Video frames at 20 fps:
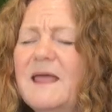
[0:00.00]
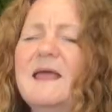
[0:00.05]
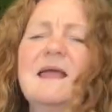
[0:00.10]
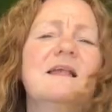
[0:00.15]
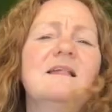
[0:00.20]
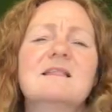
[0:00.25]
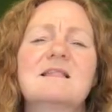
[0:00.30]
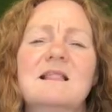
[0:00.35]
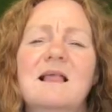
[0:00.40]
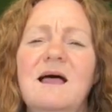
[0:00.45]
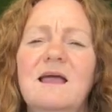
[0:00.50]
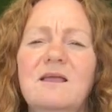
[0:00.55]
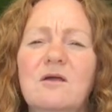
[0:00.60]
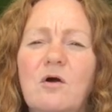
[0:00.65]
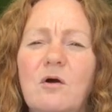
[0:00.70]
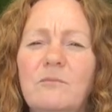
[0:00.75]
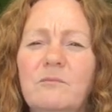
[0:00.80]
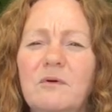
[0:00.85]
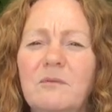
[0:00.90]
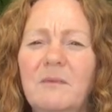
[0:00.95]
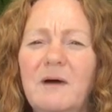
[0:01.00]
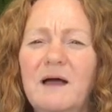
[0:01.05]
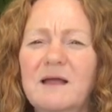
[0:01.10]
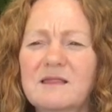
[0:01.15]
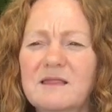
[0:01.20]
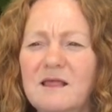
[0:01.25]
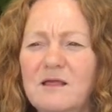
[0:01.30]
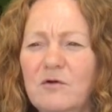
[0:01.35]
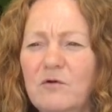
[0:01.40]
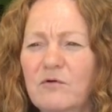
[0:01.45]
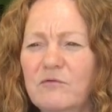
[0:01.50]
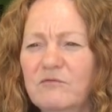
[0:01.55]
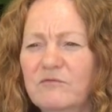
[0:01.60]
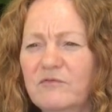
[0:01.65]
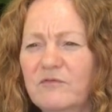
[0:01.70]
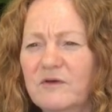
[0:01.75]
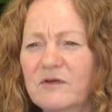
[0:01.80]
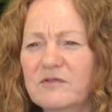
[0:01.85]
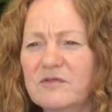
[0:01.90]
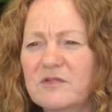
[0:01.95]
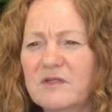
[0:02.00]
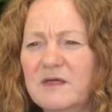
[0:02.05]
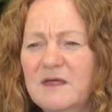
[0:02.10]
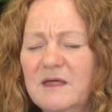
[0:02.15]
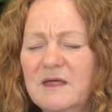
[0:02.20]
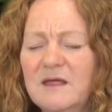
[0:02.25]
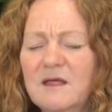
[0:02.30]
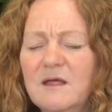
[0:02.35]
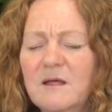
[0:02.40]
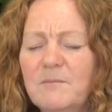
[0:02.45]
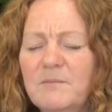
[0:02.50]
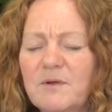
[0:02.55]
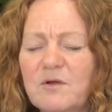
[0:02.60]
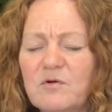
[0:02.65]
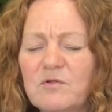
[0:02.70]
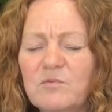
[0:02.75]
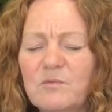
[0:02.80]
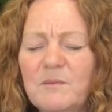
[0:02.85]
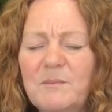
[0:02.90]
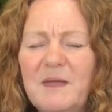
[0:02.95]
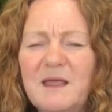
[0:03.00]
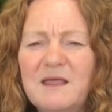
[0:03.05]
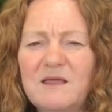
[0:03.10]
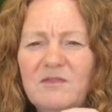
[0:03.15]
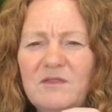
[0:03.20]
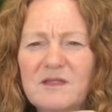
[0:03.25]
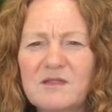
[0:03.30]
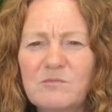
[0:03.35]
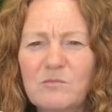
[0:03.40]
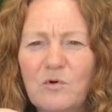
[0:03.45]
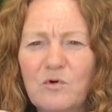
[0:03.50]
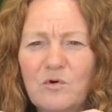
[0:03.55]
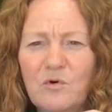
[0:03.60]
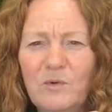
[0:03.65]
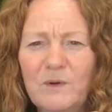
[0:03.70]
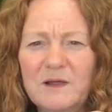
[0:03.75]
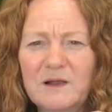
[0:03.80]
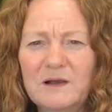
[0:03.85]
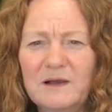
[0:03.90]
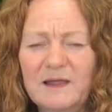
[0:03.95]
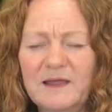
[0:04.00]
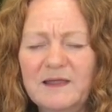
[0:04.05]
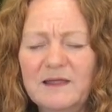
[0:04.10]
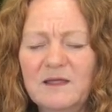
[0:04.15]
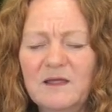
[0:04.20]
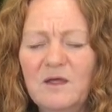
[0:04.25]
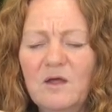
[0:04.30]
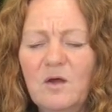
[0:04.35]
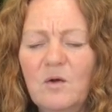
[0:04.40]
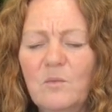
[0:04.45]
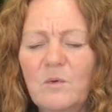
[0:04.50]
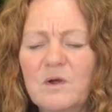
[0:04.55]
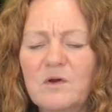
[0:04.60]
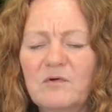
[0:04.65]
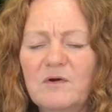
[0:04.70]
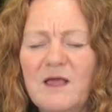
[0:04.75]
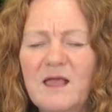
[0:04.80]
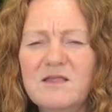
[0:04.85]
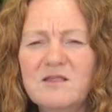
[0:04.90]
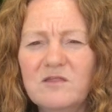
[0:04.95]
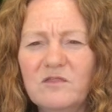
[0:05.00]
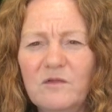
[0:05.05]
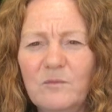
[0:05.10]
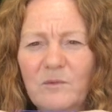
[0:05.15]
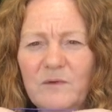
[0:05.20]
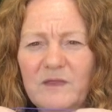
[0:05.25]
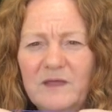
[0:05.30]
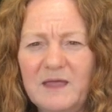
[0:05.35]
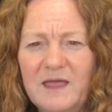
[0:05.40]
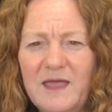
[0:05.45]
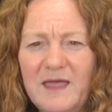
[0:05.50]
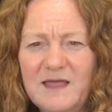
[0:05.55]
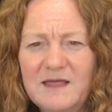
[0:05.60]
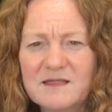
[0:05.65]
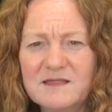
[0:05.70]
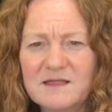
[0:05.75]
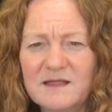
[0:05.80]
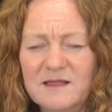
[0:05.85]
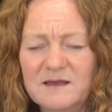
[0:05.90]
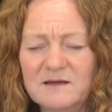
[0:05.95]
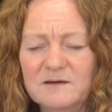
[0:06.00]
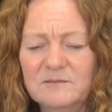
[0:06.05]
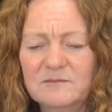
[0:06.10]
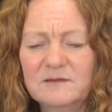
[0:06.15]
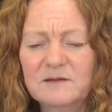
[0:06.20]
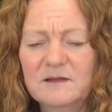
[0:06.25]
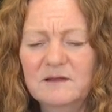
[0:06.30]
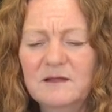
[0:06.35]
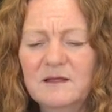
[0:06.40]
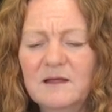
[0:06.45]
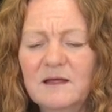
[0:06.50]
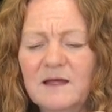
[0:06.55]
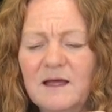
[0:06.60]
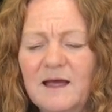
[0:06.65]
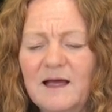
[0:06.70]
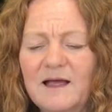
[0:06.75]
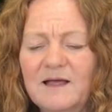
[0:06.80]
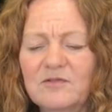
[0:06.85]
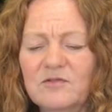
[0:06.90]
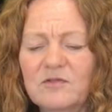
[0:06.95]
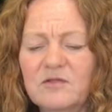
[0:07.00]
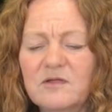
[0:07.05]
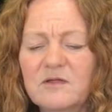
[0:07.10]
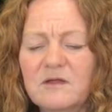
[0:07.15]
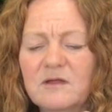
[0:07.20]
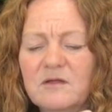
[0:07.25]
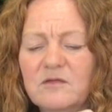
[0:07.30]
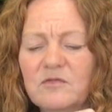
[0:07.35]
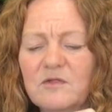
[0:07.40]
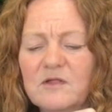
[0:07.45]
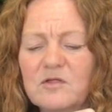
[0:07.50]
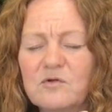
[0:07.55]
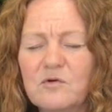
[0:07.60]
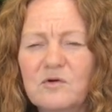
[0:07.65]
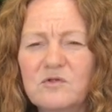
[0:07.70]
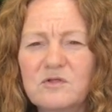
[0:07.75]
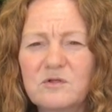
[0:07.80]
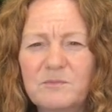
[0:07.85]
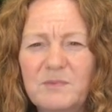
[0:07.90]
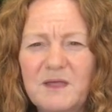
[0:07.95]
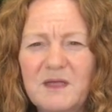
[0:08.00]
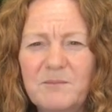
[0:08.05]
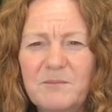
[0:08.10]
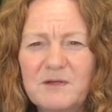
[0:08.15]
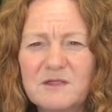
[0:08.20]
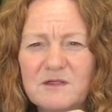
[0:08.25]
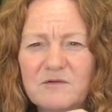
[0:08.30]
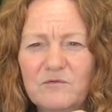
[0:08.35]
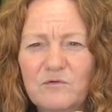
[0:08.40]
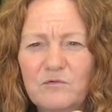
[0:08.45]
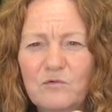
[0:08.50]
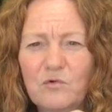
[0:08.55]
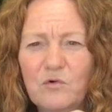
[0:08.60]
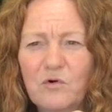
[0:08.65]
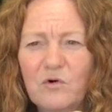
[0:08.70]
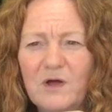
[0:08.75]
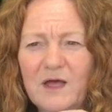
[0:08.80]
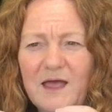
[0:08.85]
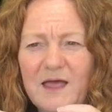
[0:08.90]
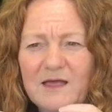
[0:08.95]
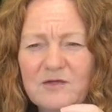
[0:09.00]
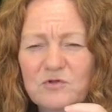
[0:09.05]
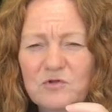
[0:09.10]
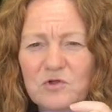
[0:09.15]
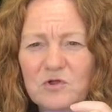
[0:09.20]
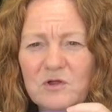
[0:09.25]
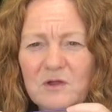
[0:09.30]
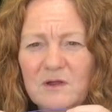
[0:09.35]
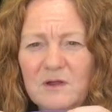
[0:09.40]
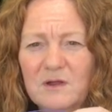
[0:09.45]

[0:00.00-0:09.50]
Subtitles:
a slight compromise in comfort. Because we're making these more quickly, we're creating them with a casing, and there's going to be a bit of a raw edge